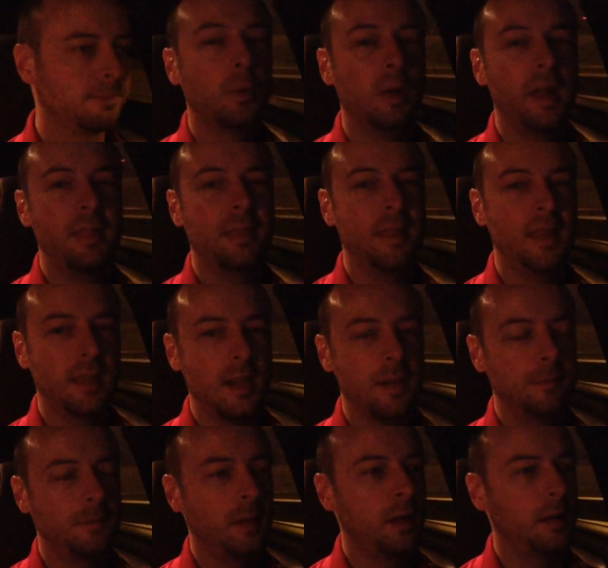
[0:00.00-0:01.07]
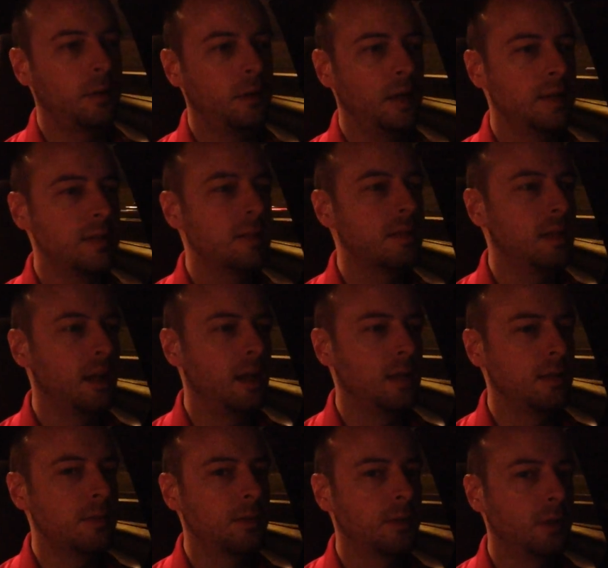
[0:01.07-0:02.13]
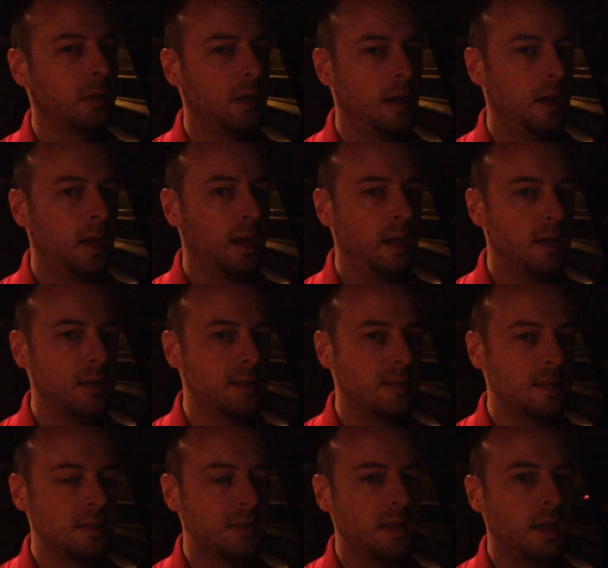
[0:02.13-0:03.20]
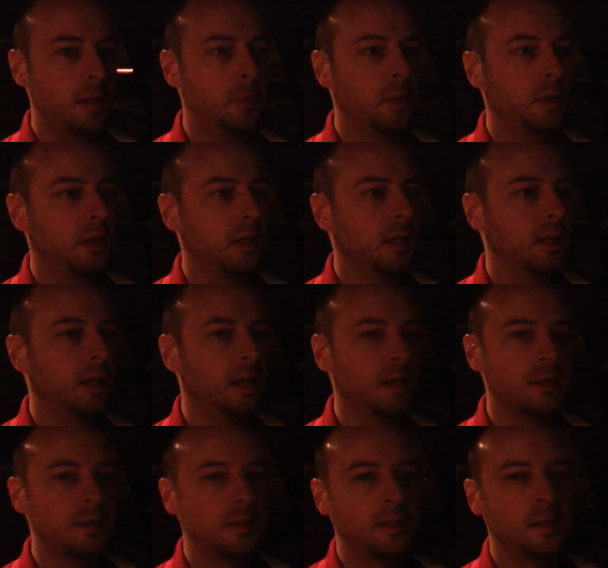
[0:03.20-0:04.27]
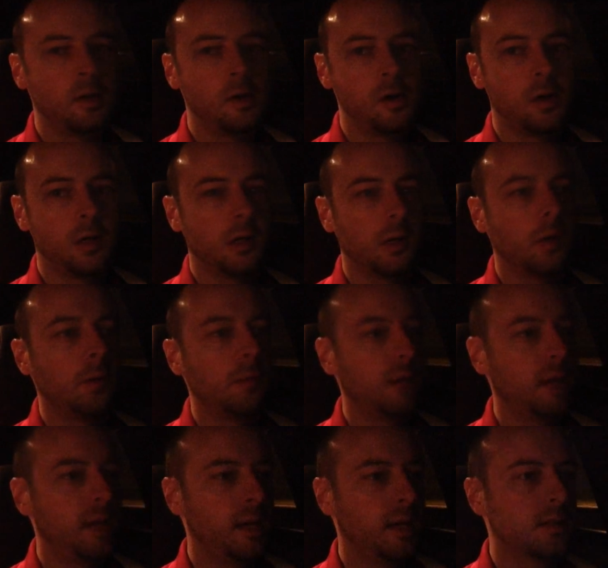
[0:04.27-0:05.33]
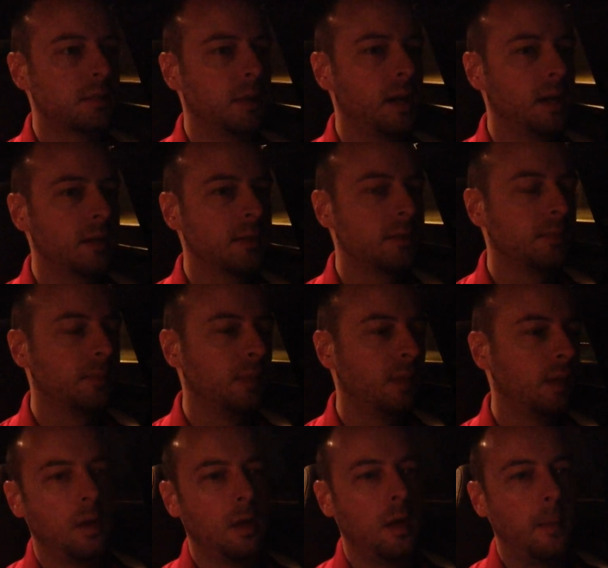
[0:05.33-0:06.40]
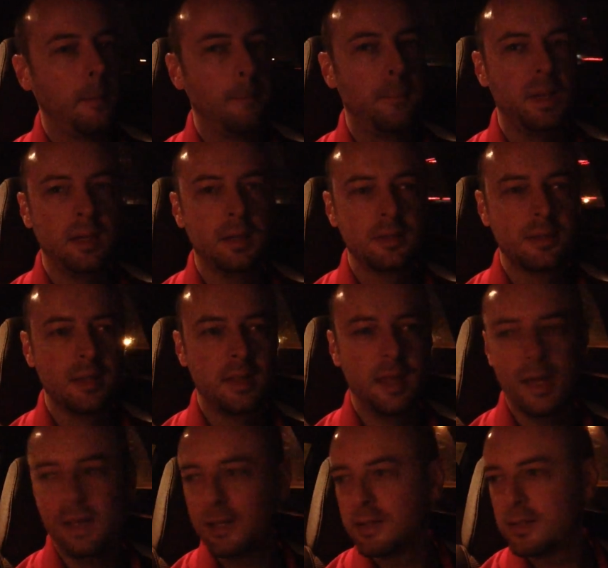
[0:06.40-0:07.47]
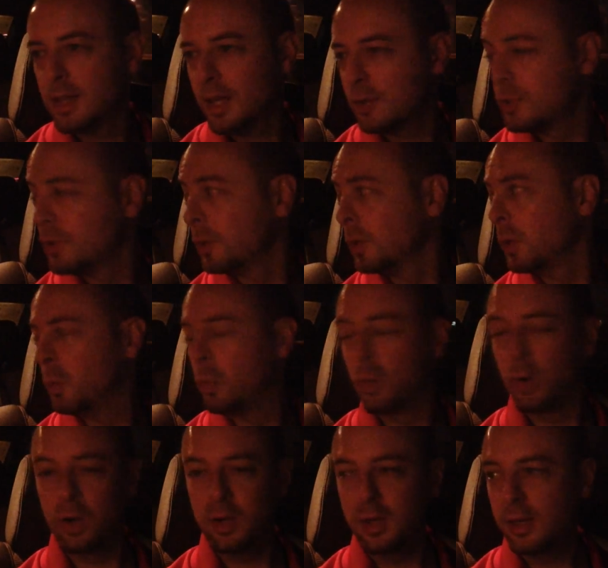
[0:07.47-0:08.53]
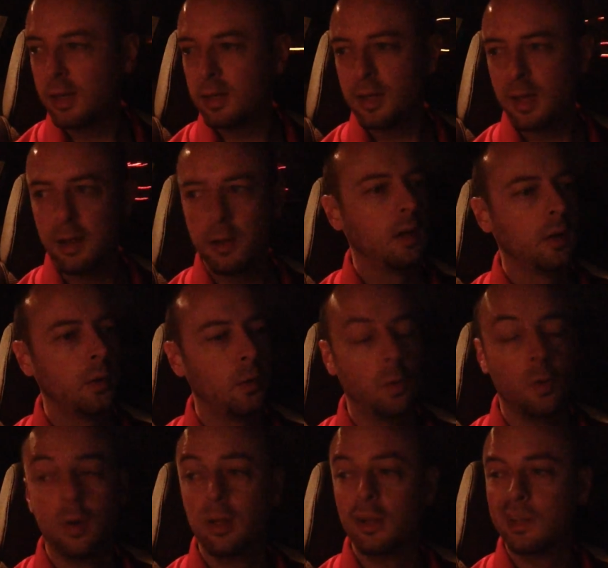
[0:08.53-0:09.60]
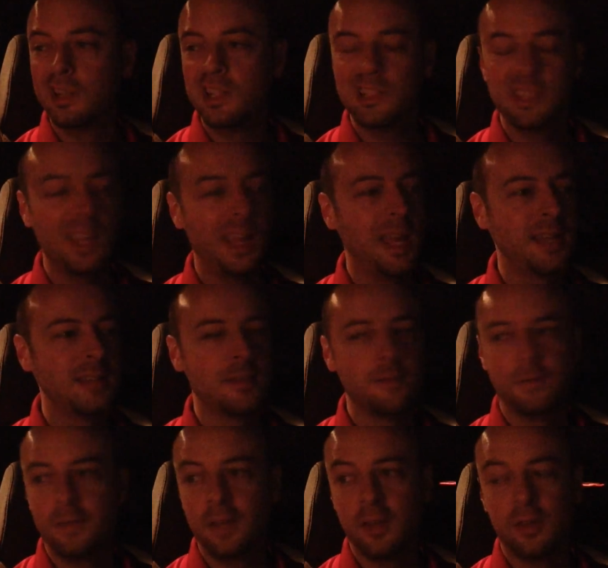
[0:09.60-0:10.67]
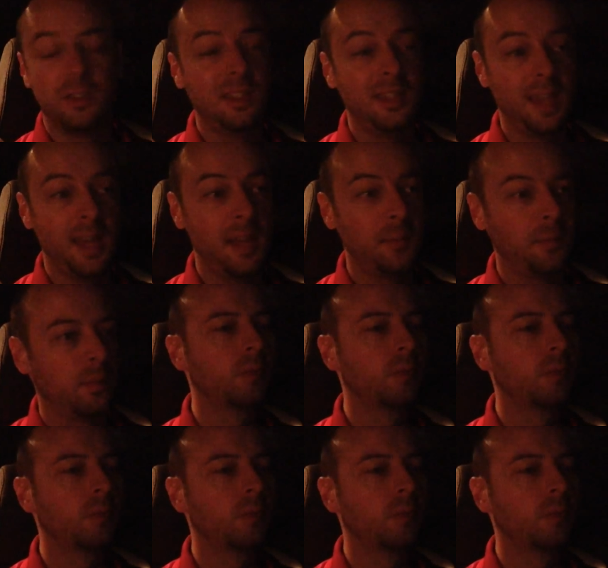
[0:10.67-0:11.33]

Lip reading: What I think I found as the answer is disabling instant on my Xbox. Being that is actually working now, or at least it hasn't failed yet,